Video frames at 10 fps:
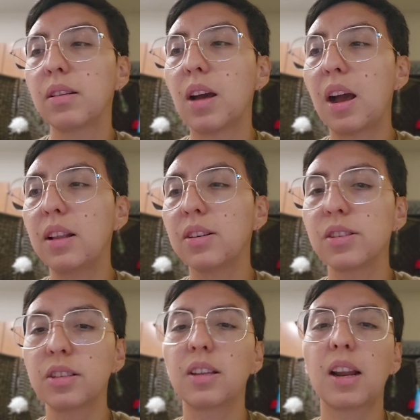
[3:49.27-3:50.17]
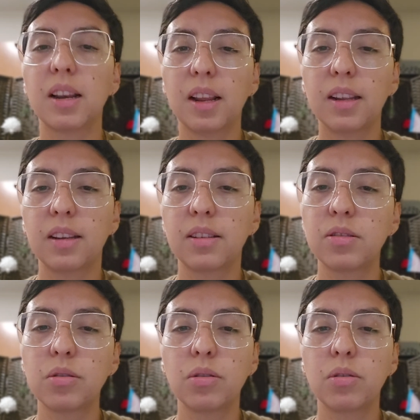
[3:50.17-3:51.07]
allergies that are like
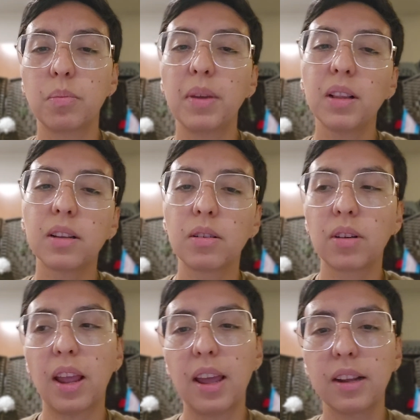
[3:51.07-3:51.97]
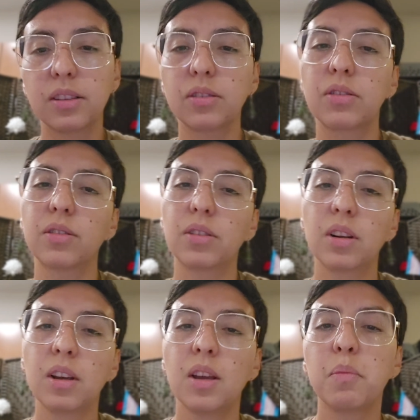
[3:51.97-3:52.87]
to milk or eggs or
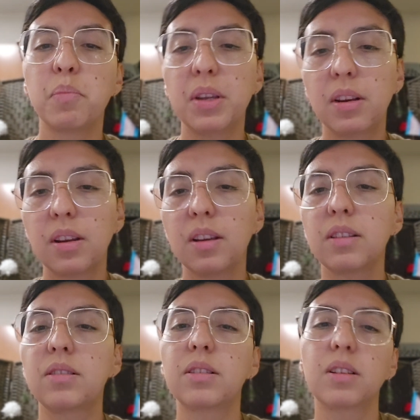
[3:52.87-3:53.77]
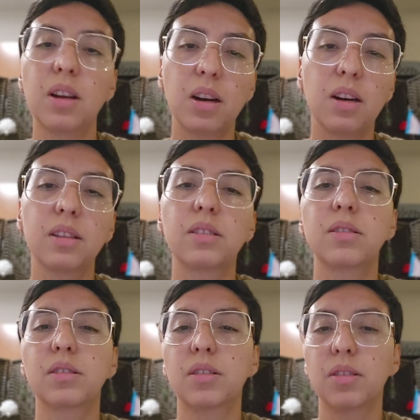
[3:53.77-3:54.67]
peanuts or nuts,
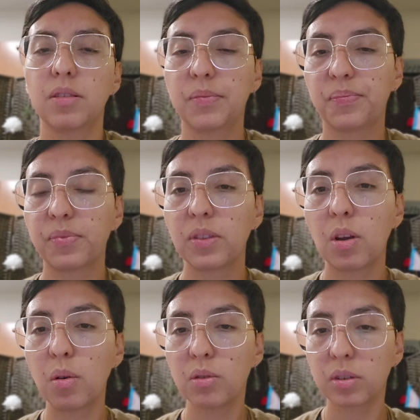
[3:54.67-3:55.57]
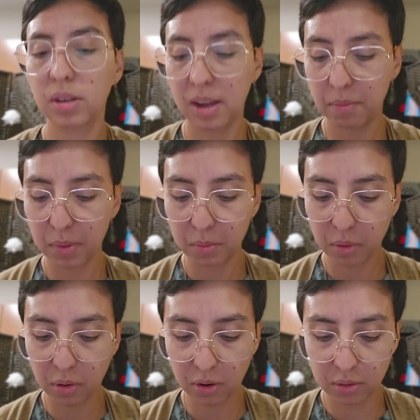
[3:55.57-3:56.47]
or those can be
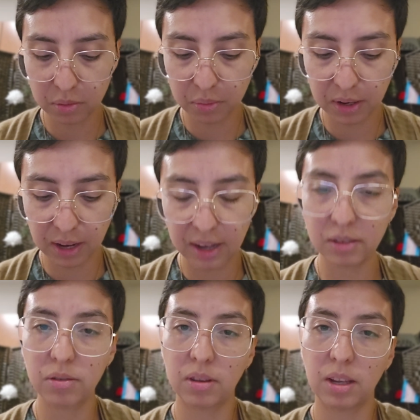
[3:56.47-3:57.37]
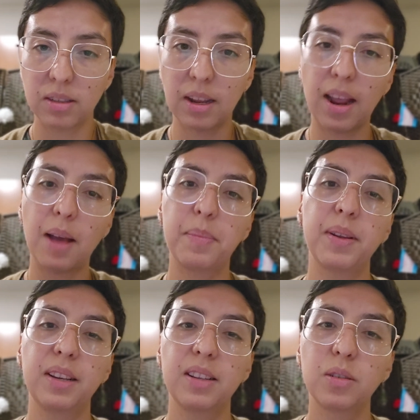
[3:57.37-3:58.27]
more related to things that
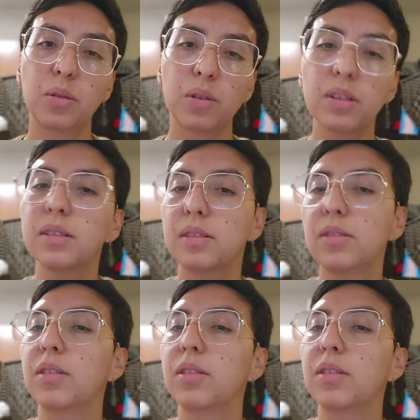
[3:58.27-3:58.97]
happen indoors.